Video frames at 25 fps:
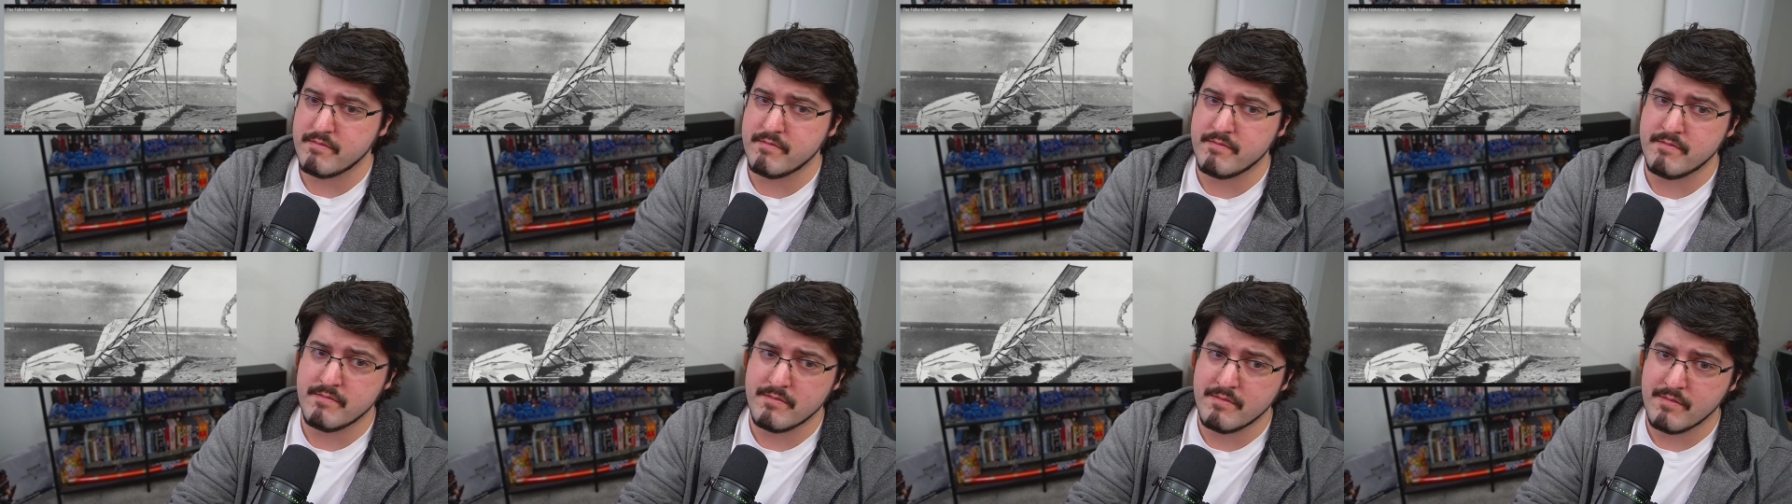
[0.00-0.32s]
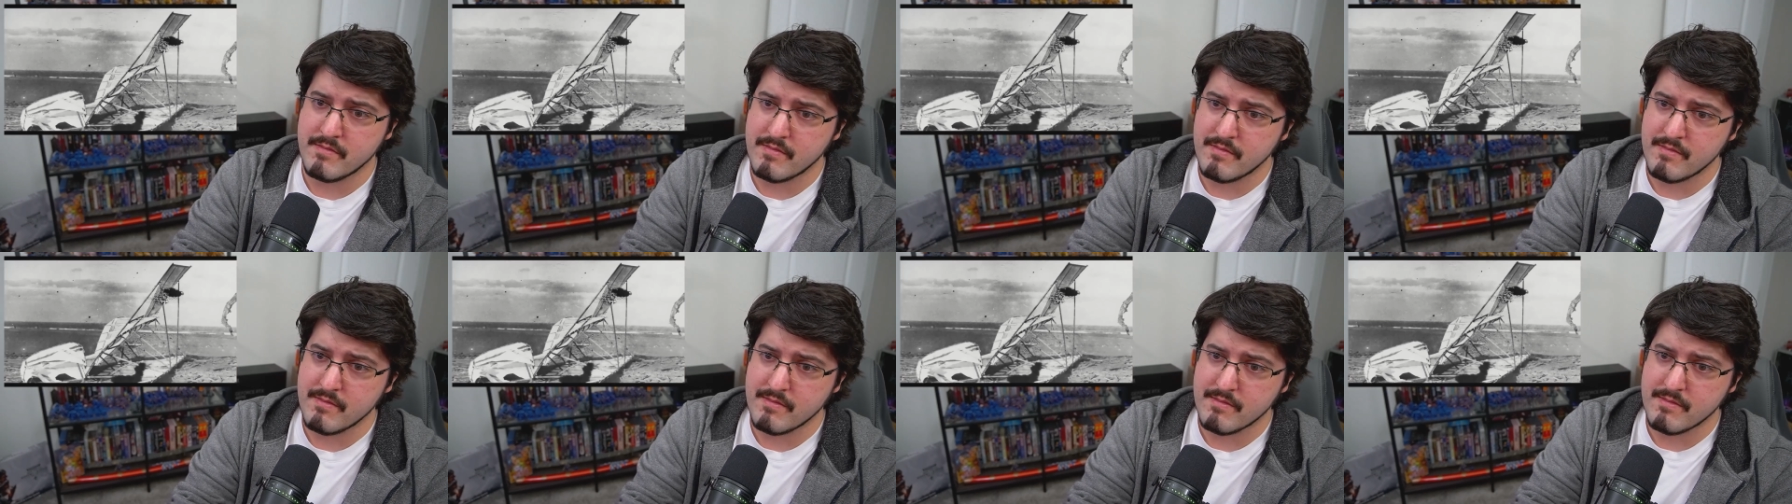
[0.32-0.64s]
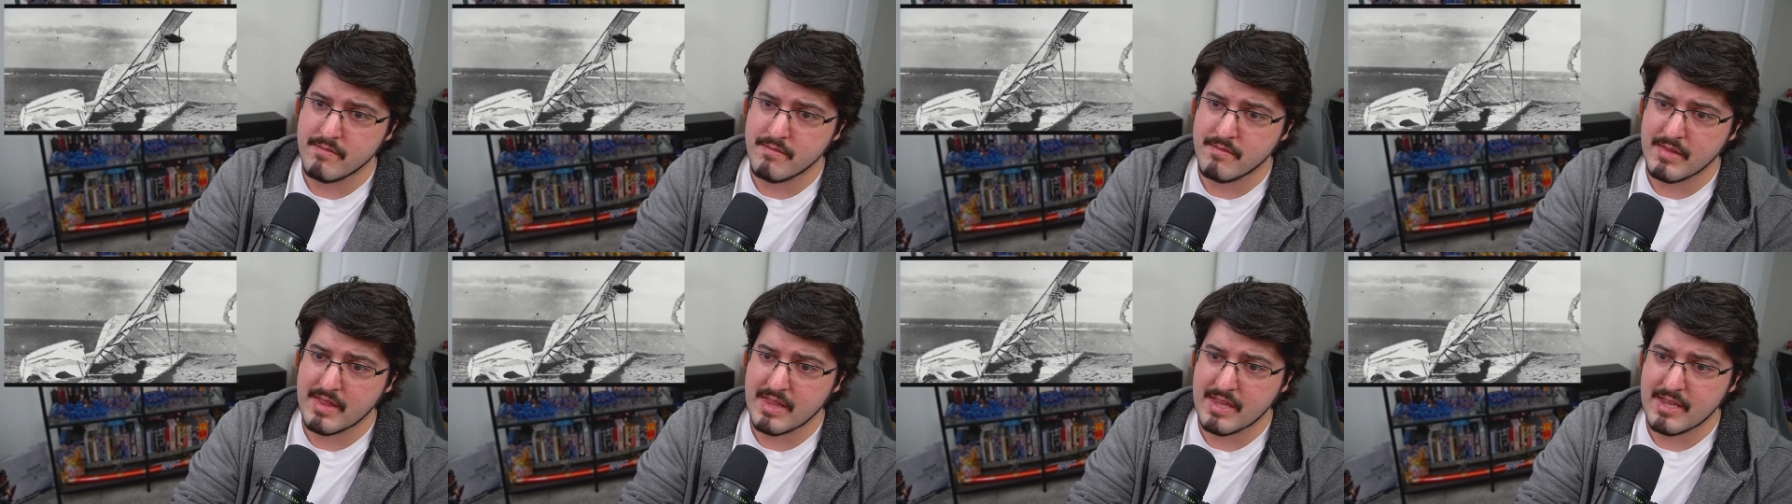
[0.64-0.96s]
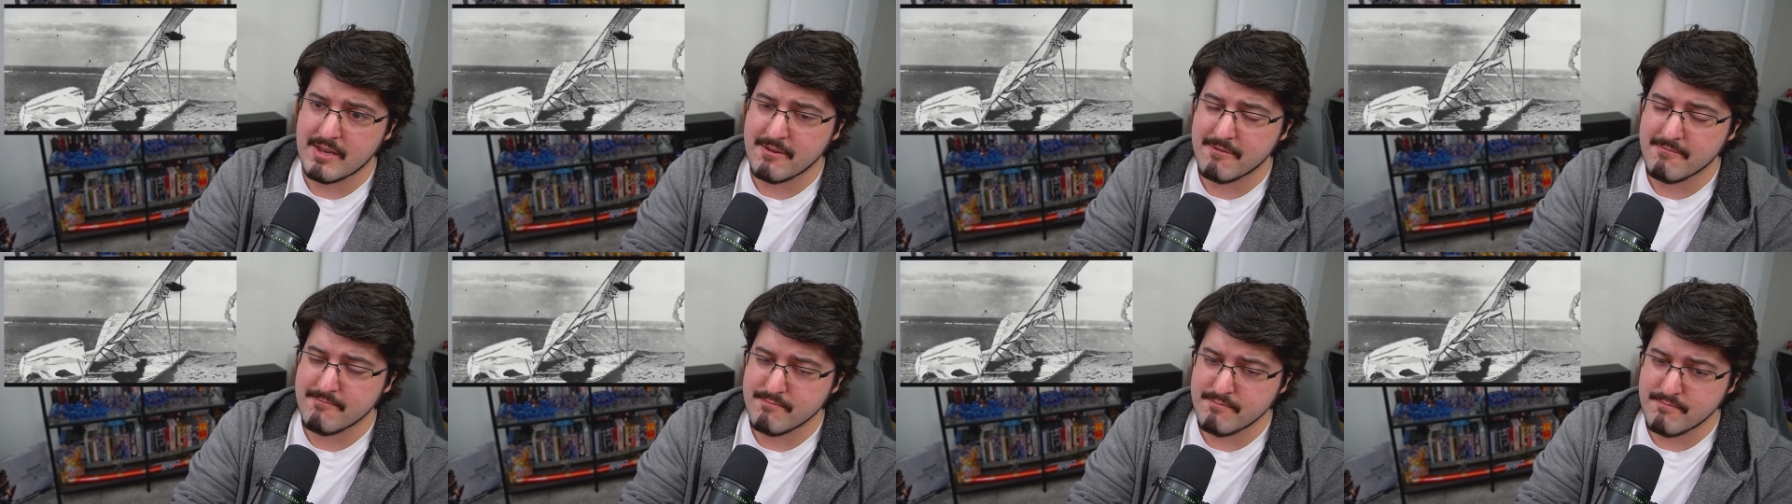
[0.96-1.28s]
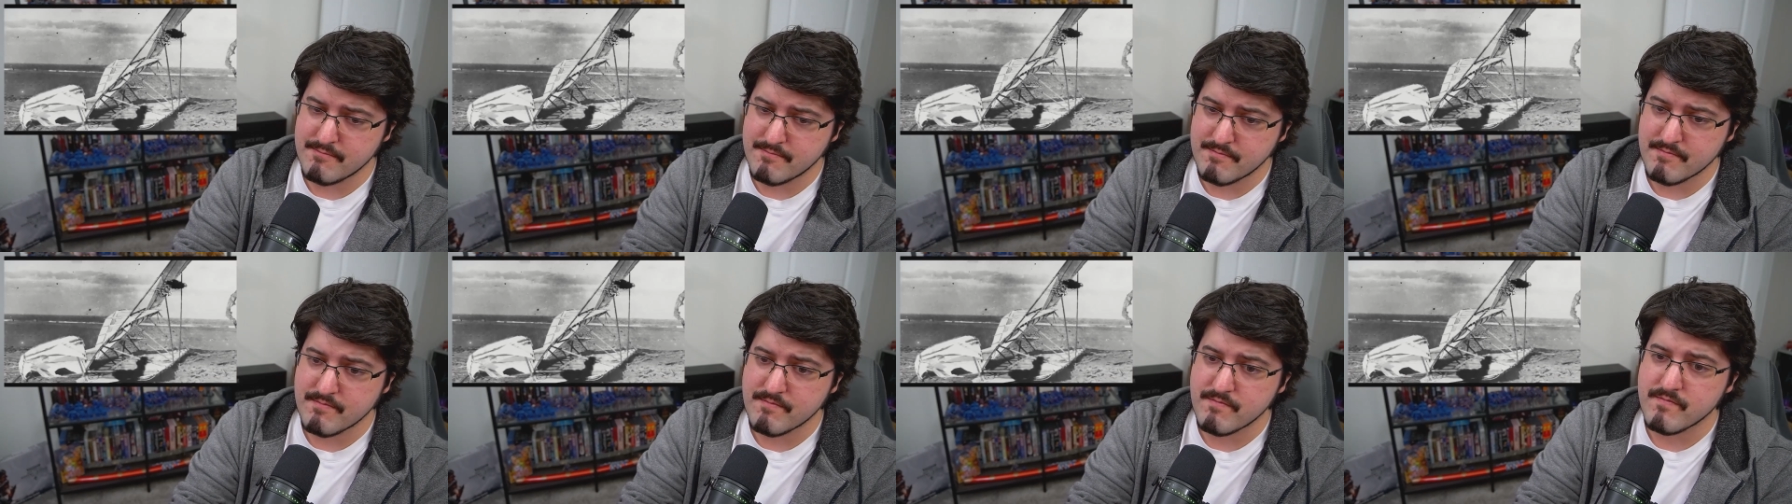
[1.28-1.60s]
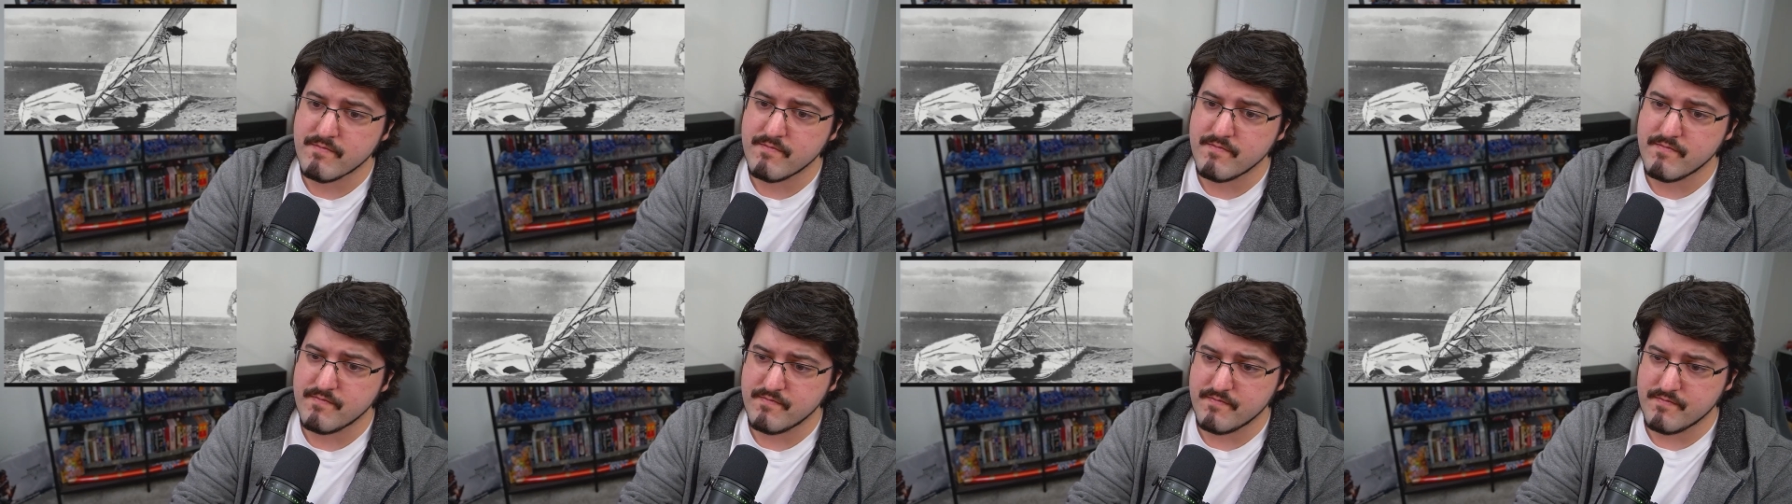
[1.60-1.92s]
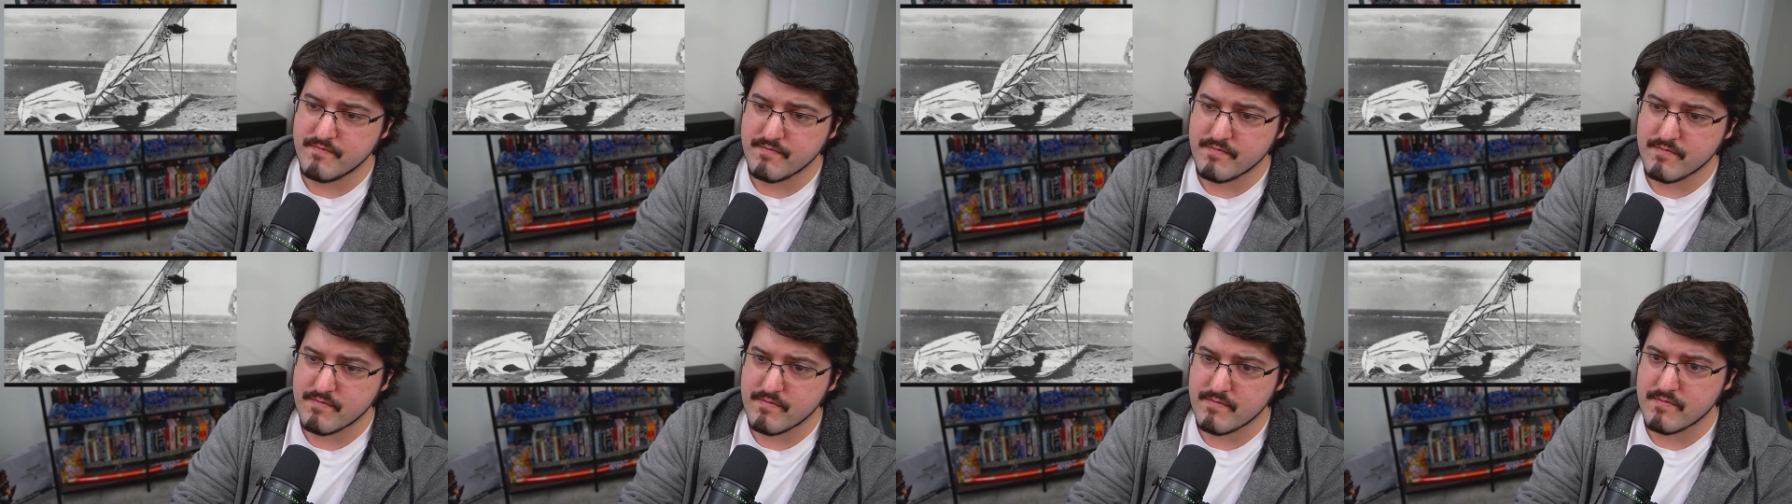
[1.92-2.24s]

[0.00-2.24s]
I'd, After many notable and